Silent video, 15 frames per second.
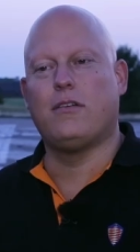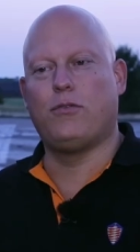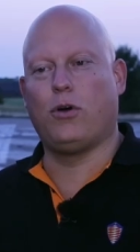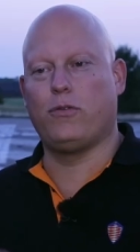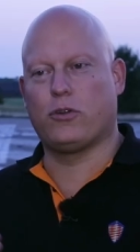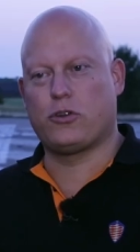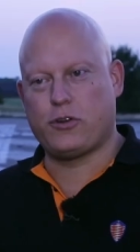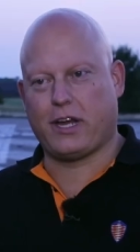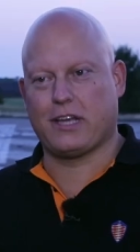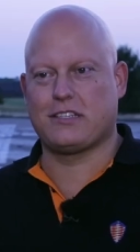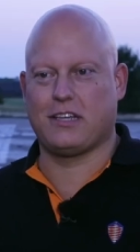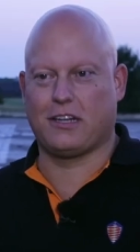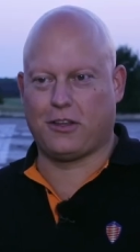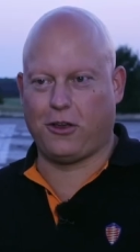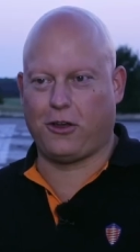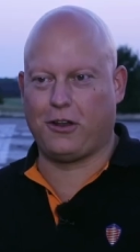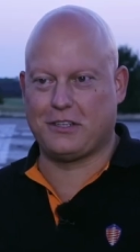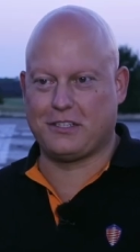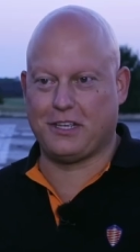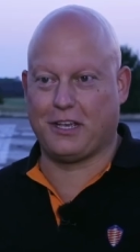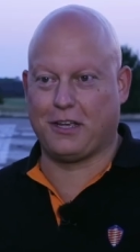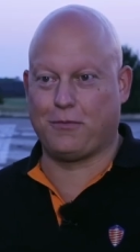Volvo Trucks and
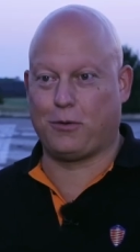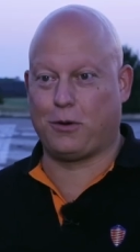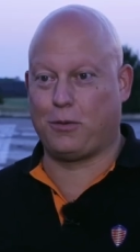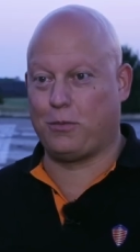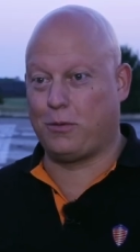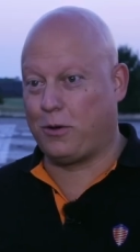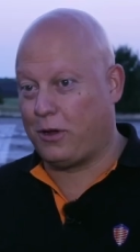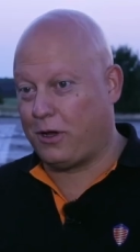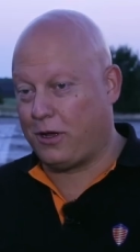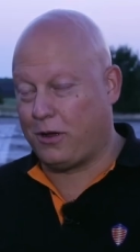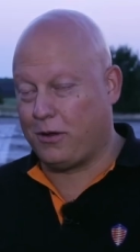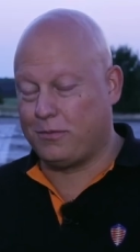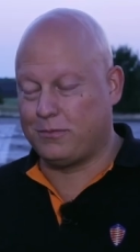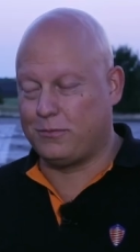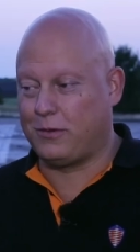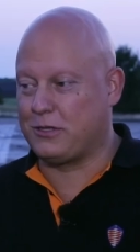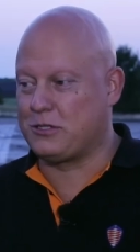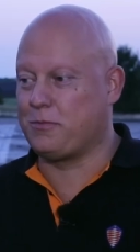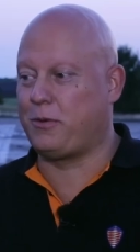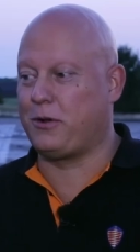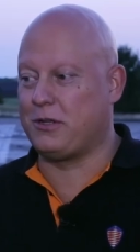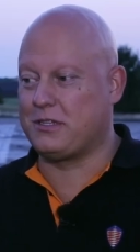Koenigsegg were uh,
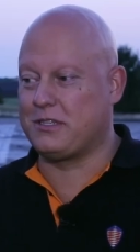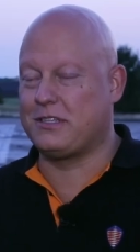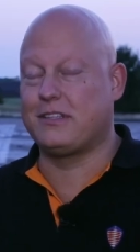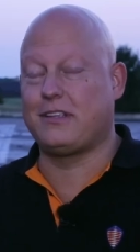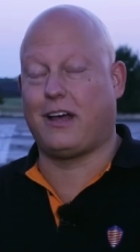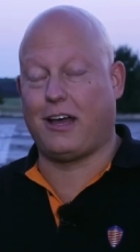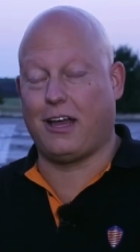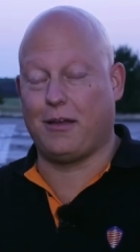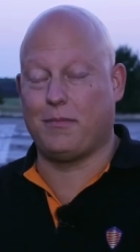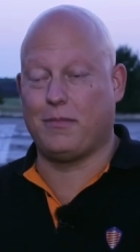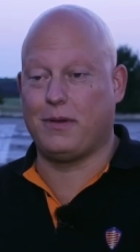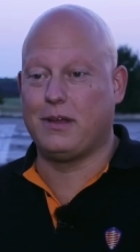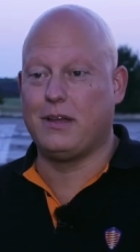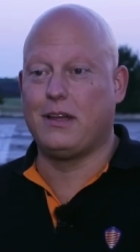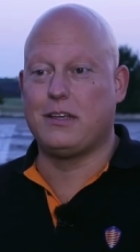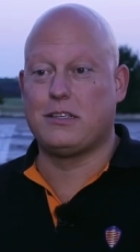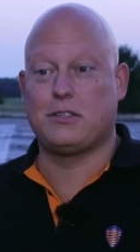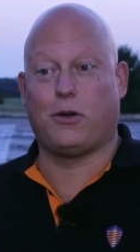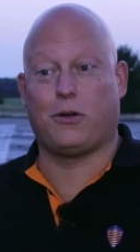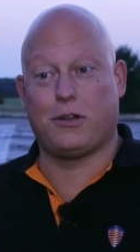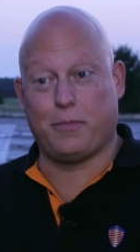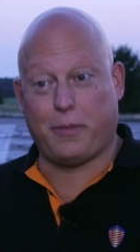once upon a time
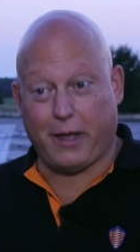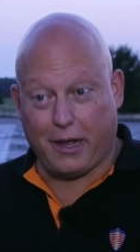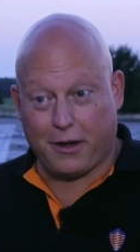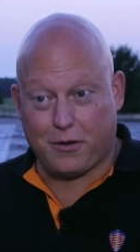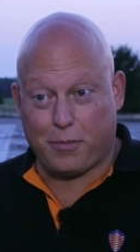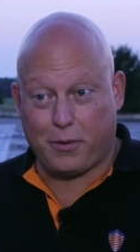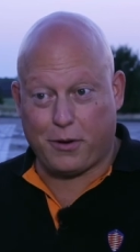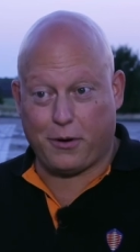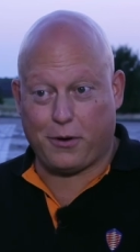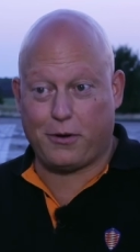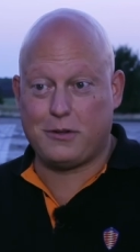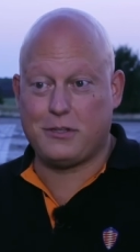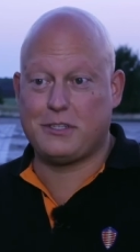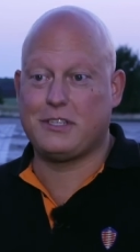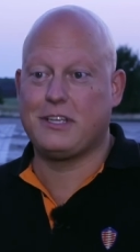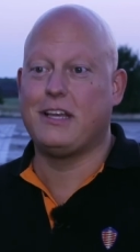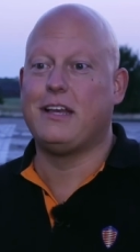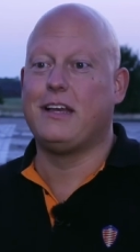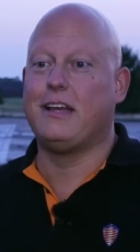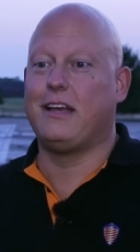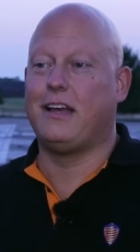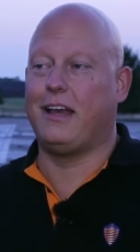started by entrepreneurs
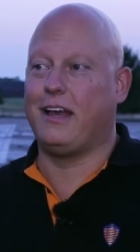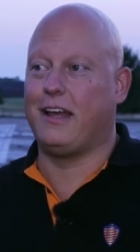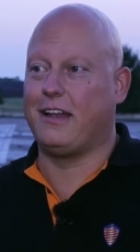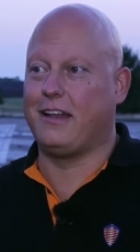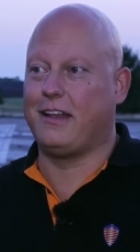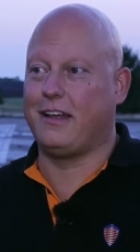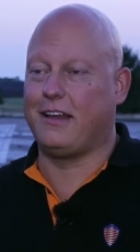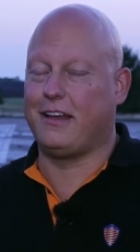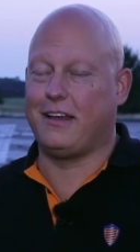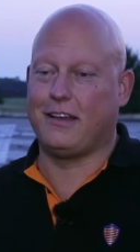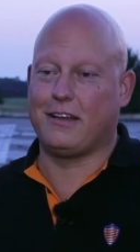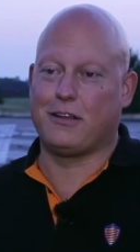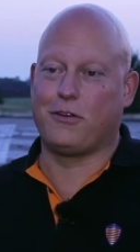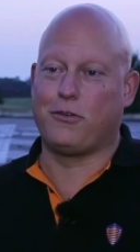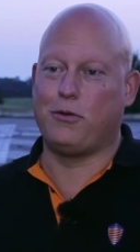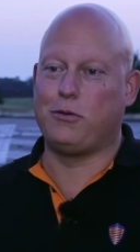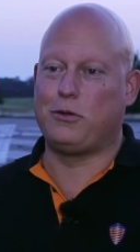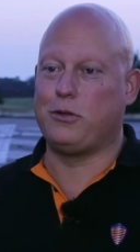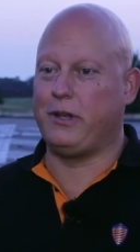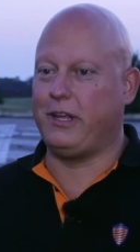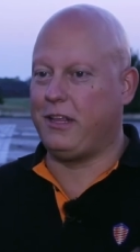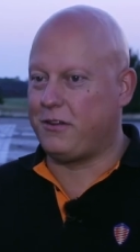and uh, grew
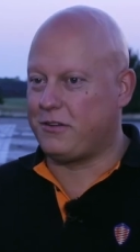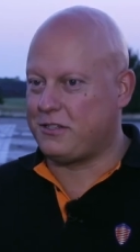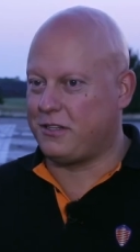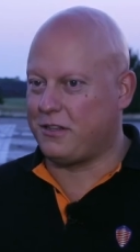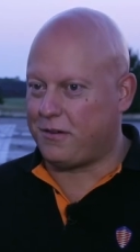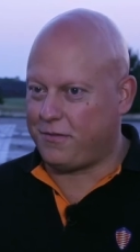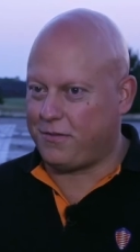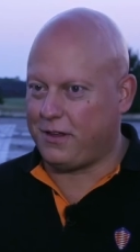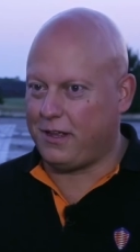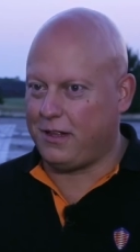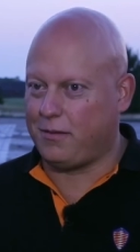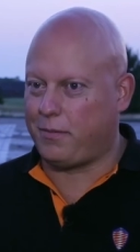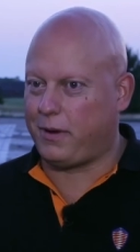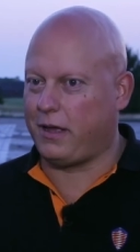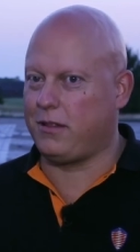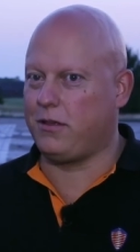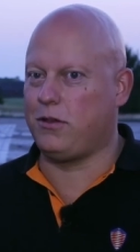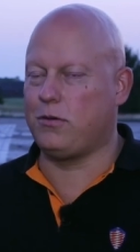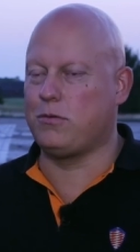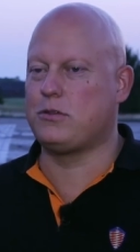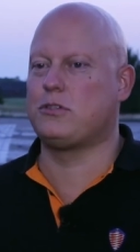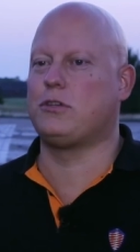to leaders in their field by the
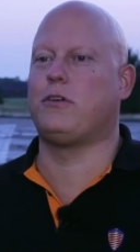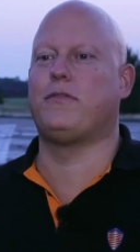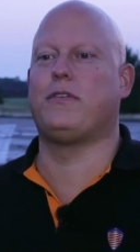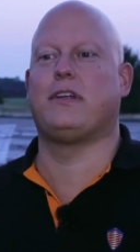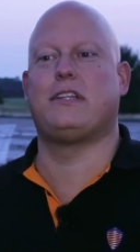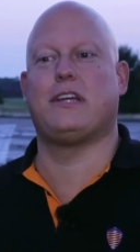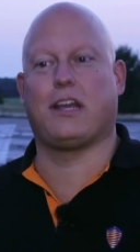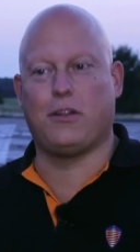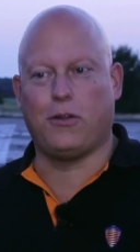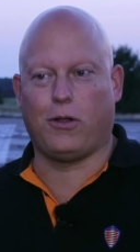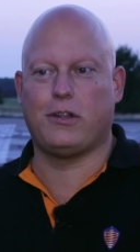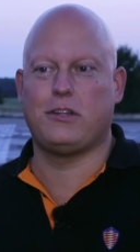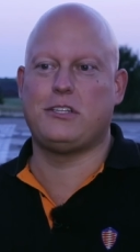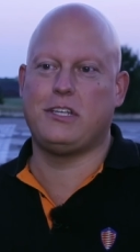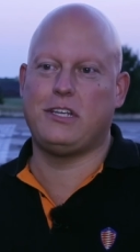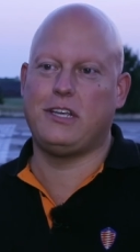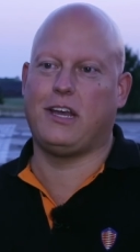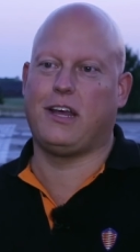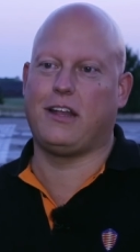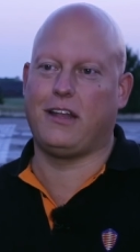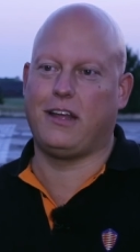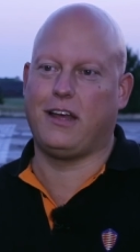use of uh, technology
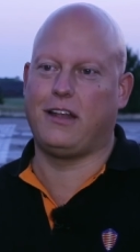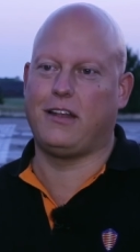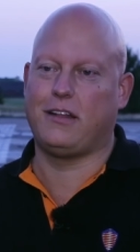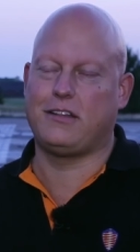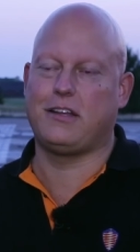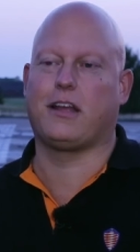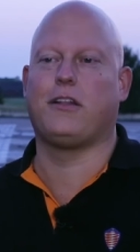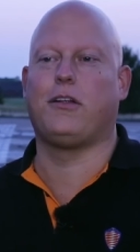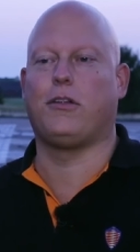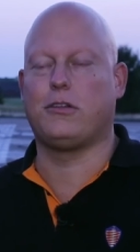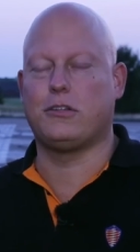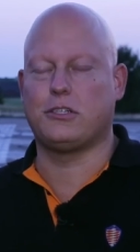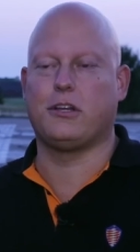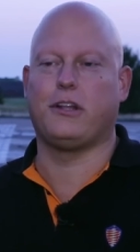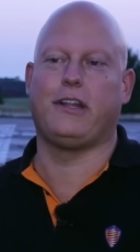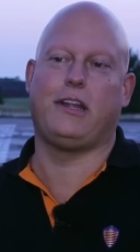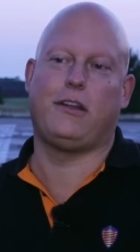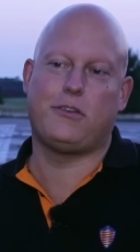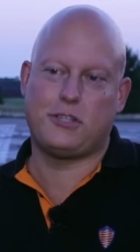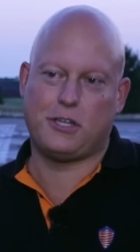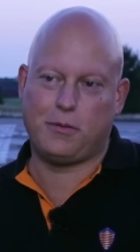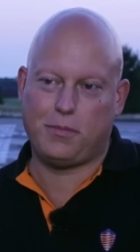and, and uh, technological
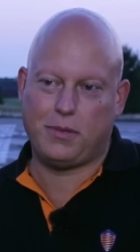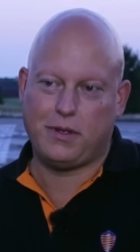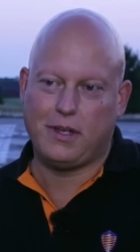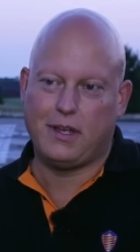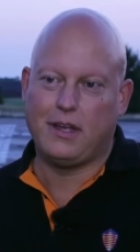leadership.